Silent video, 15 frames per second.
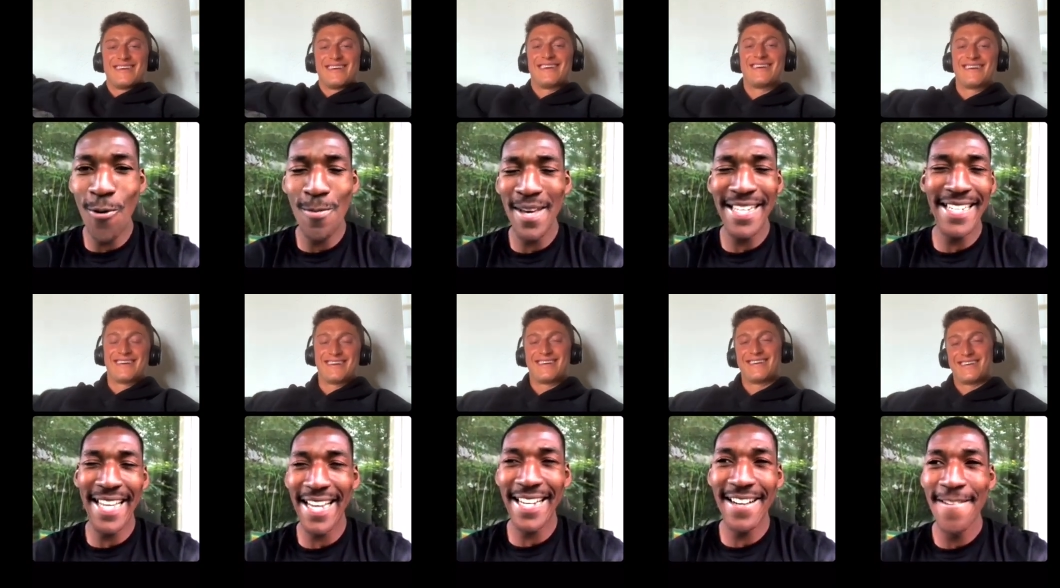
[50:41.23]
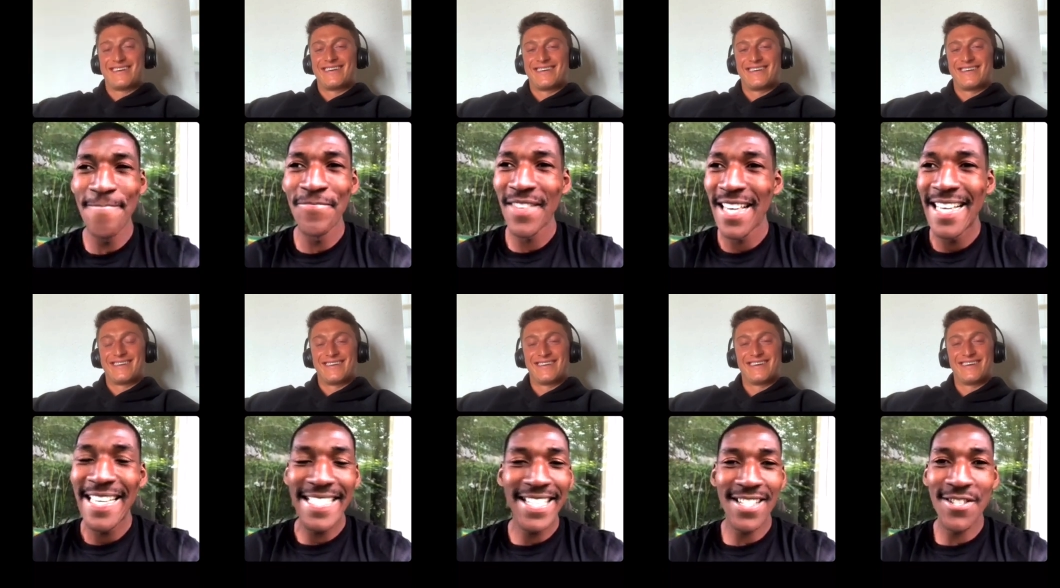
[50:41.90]
Speaker 1: and yeah. doesn't
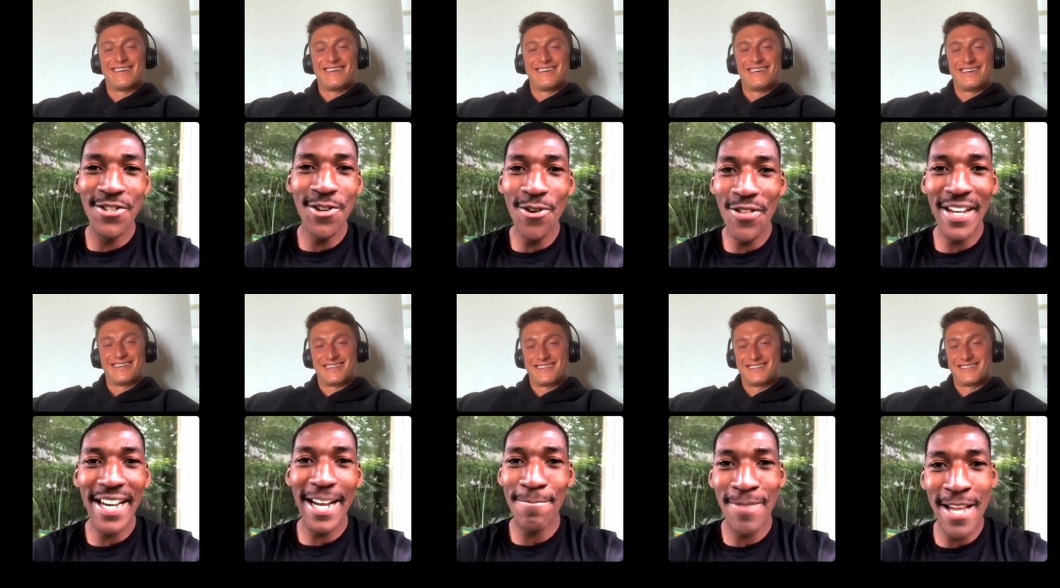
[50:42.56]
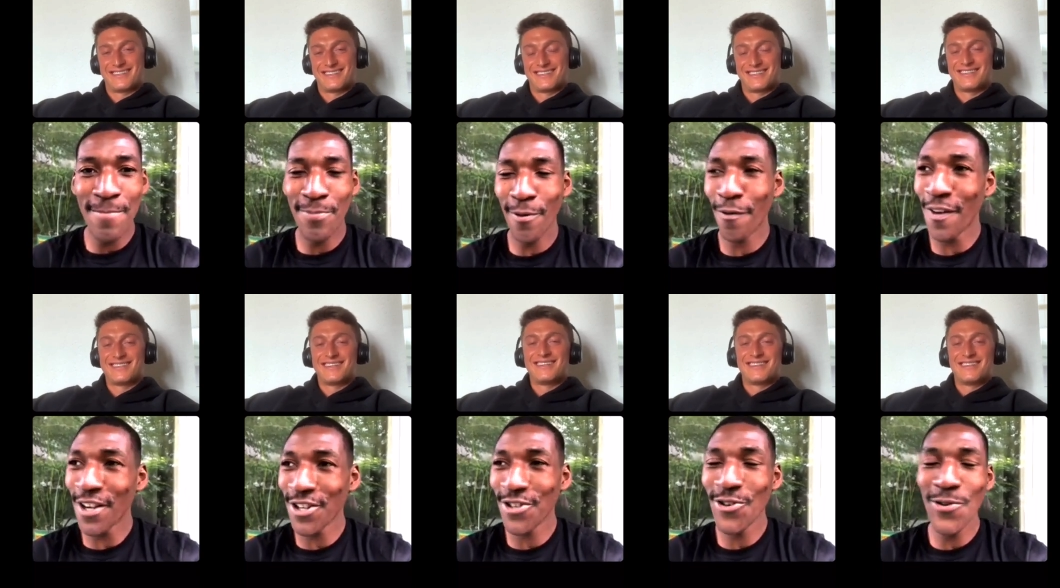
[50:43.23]
know that I play professional.
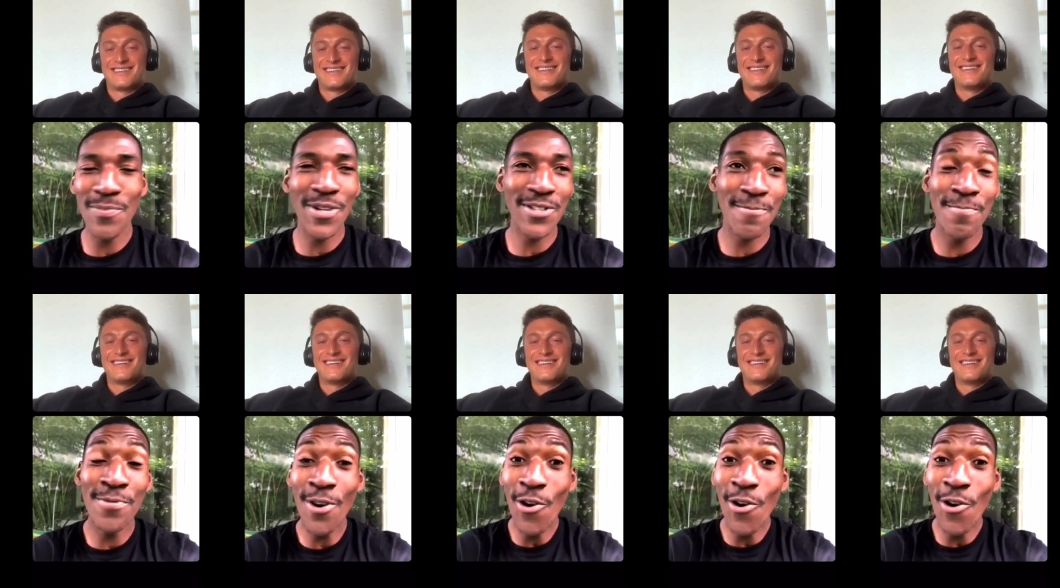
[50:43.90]
But bro,